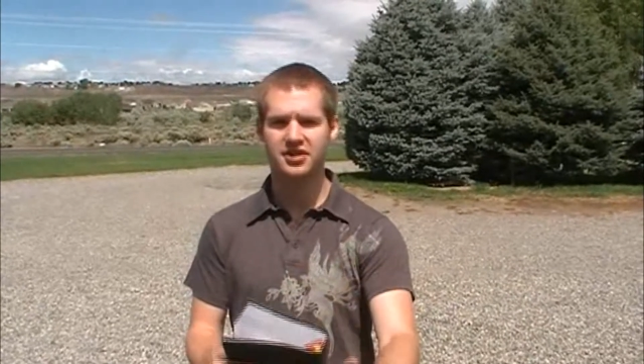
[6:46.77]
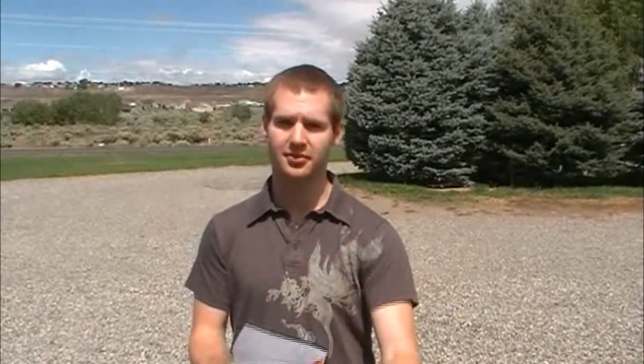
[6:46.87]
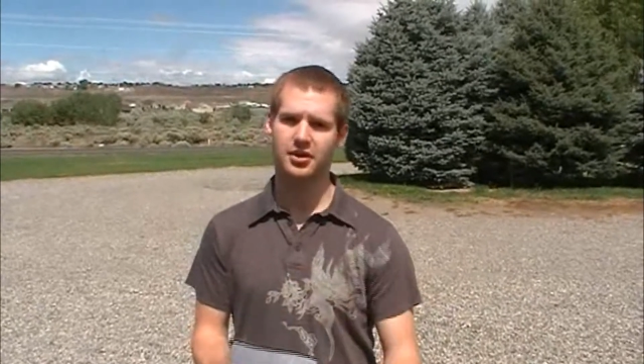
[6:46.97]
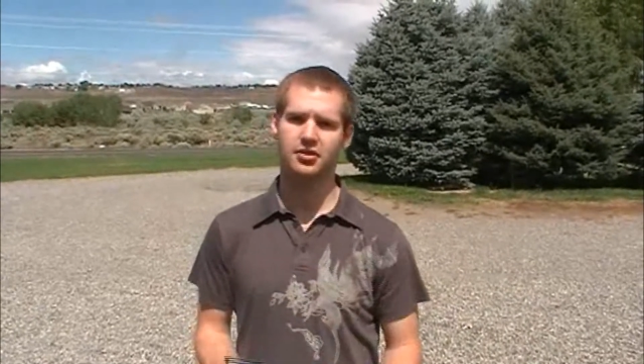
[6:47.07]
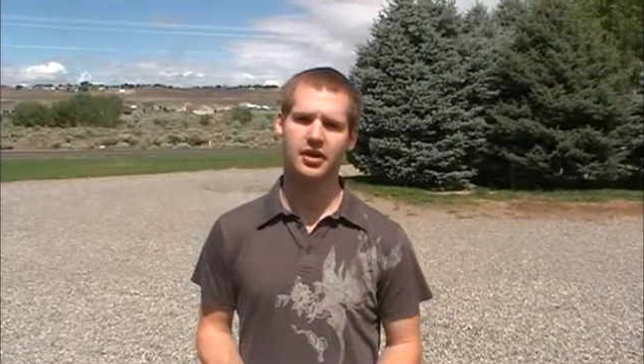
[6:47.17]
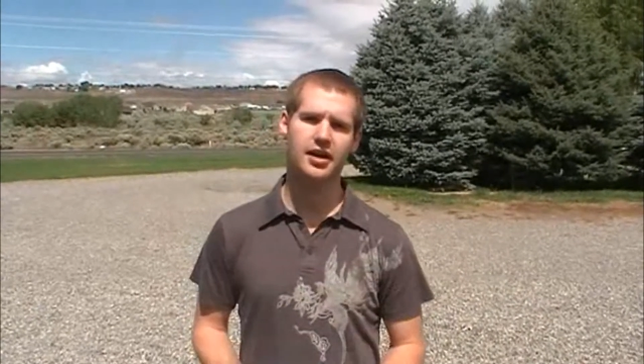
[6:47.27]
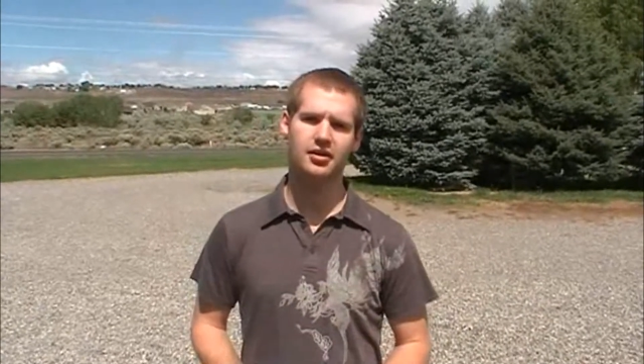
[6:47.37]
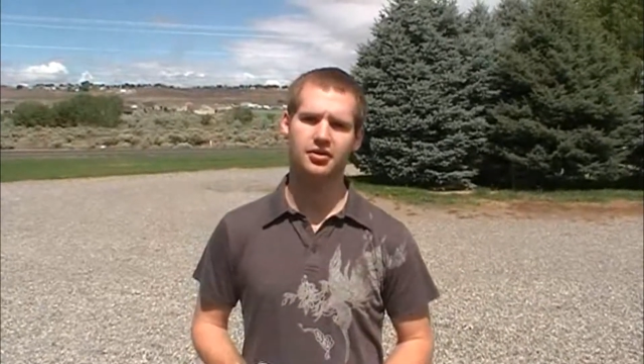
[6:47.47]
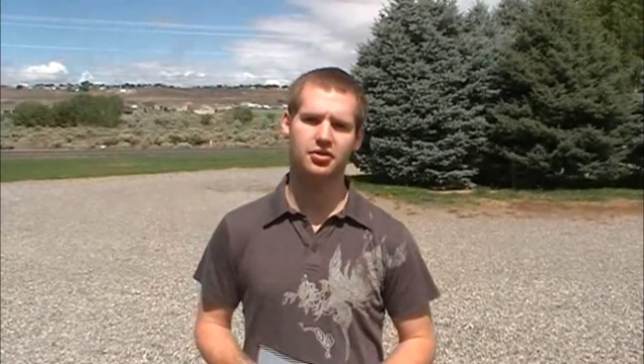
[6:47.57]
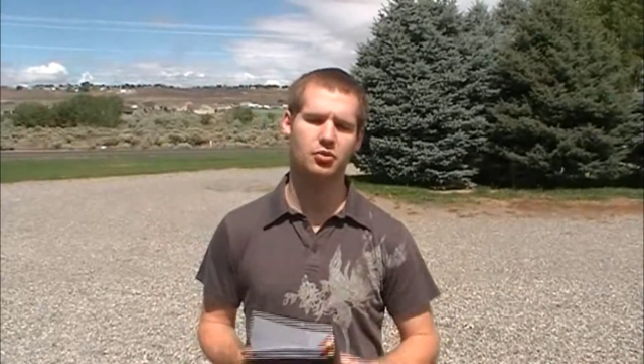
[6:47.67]
something
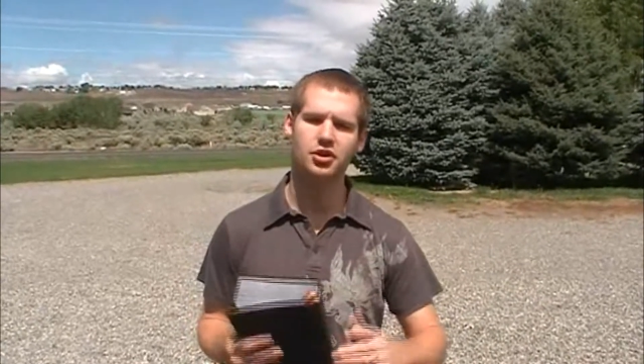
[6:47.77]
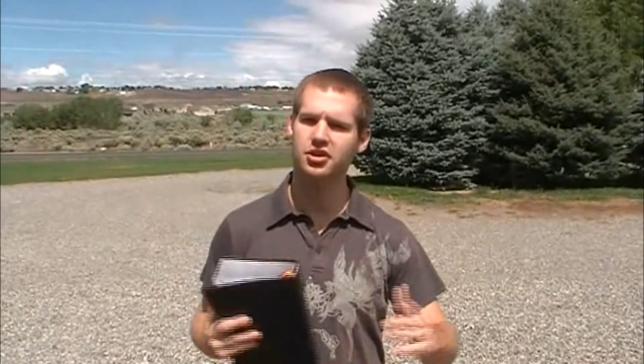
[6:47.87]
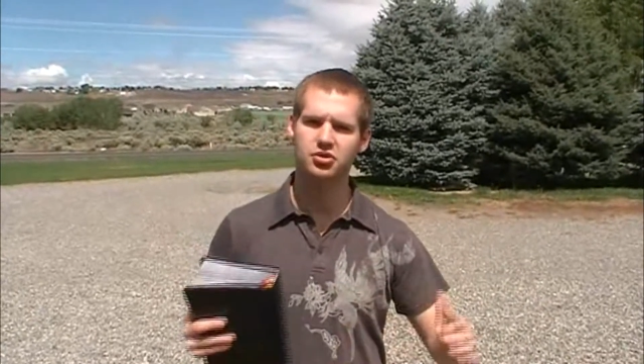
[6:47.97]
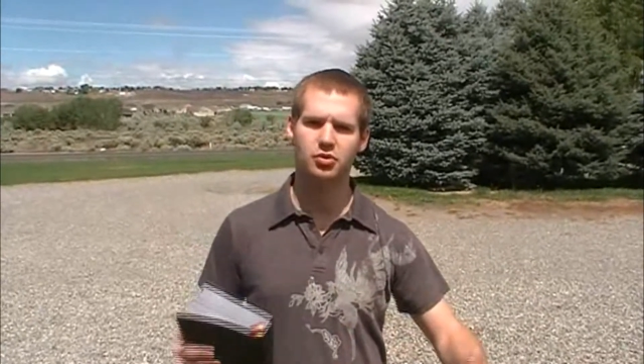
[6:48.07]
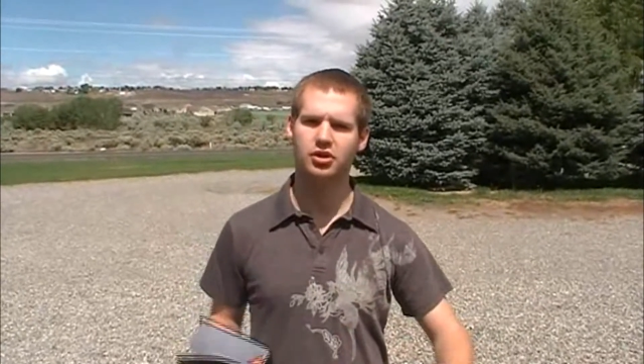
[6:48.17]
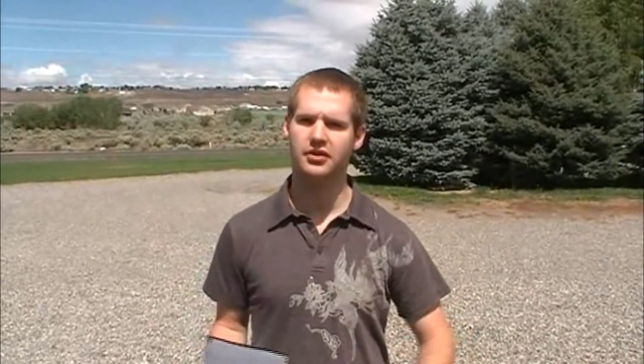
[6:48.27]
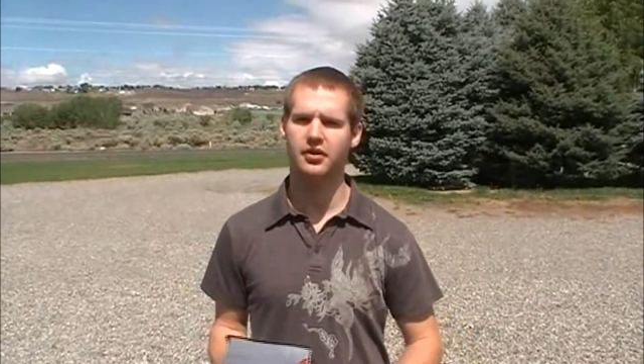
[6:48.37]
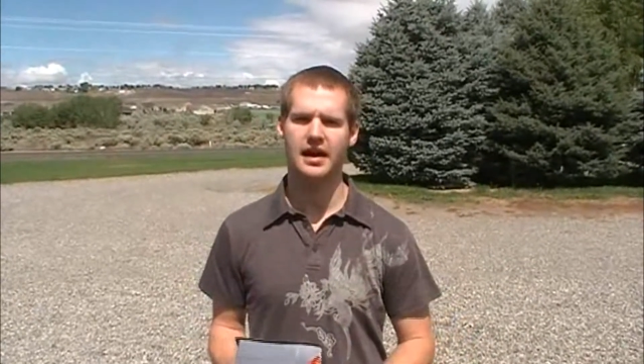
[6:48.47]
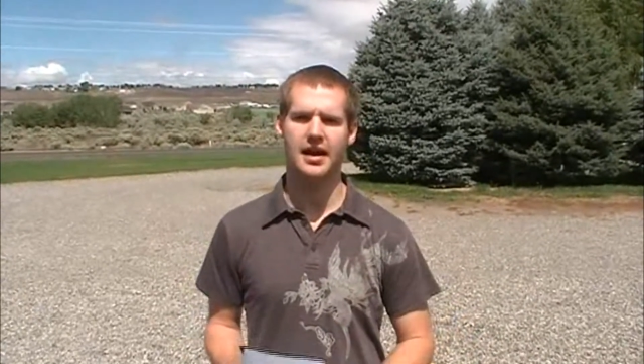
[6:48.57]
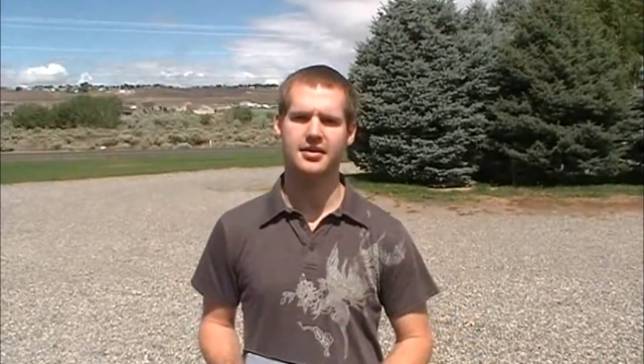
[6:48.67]
greater than what this world
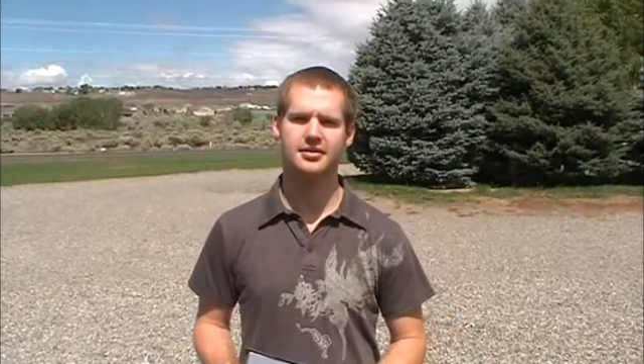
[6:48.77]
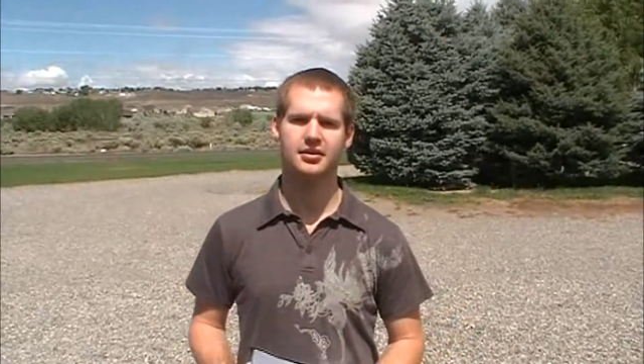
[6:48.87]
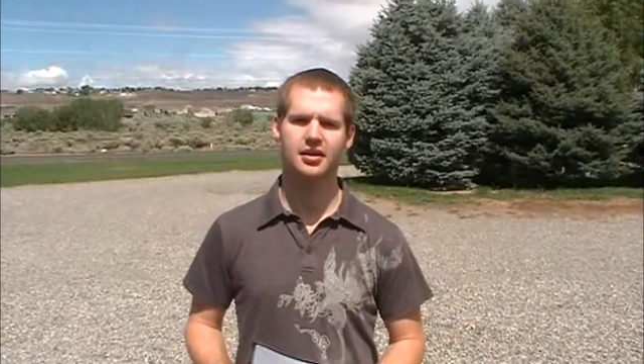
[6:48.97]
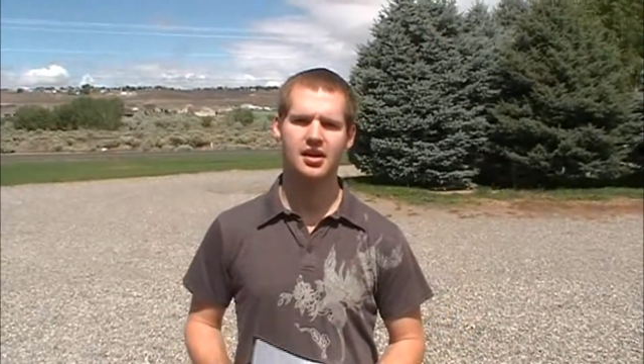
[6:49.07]
ever has.